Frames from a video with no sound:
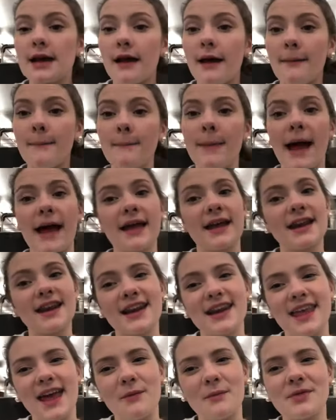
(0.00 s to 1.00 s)
I'm back at
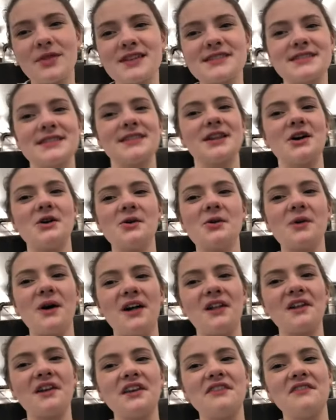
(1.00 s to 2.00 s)
it again with this low
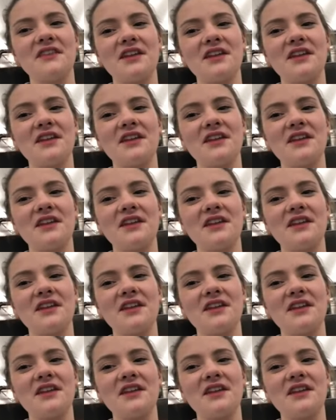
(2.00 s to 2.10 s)
quality